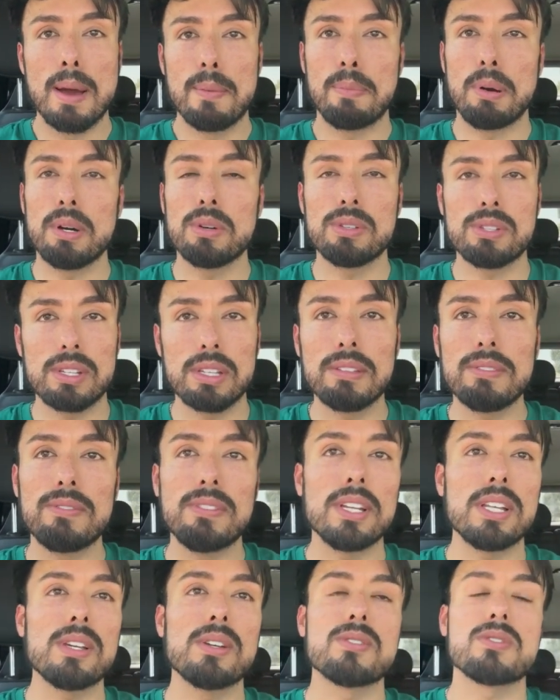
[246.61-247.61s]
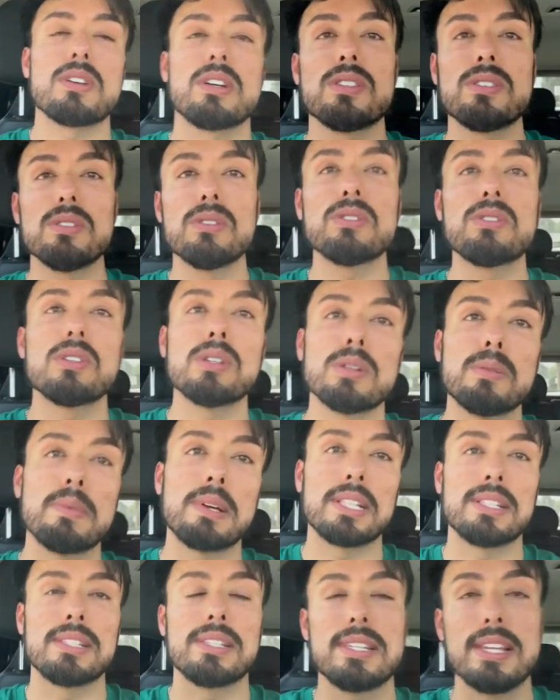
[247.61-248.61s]
posting videos on YouTube
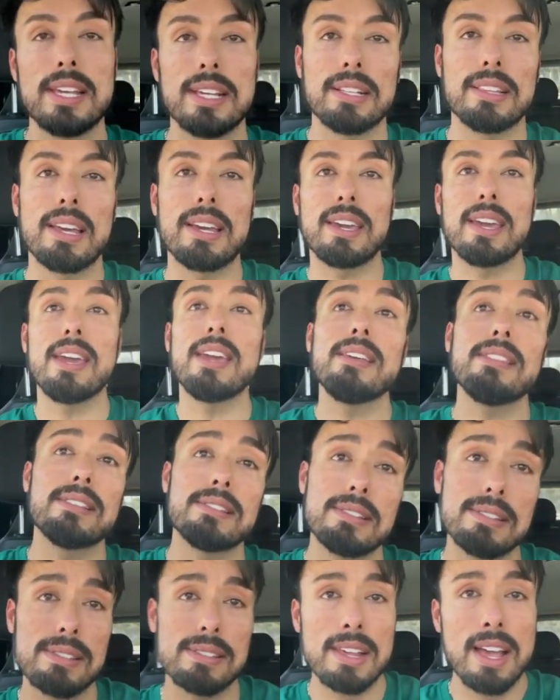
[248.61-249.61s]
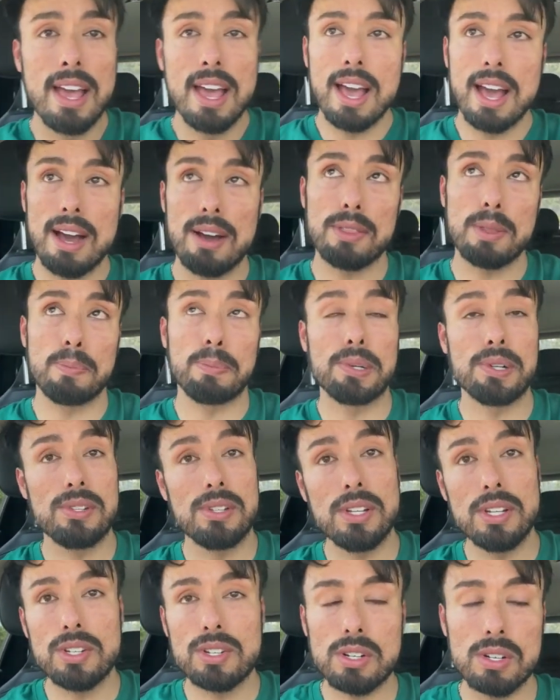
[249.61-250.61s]
and saying like, hey, this is how the
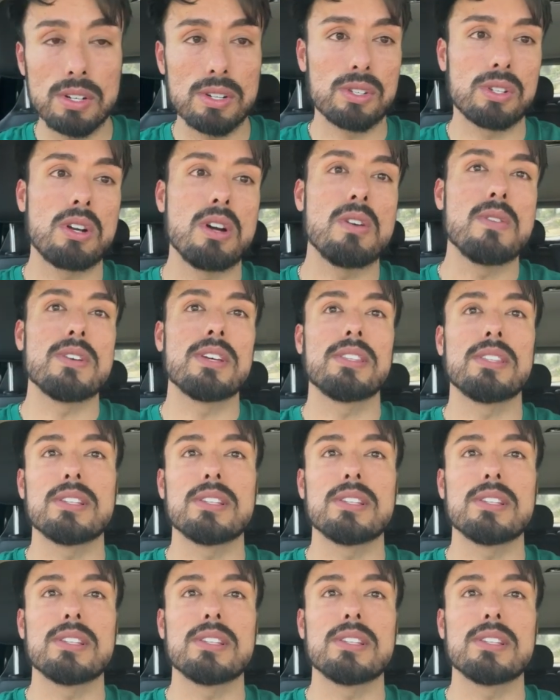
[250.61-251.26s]
procedure is going.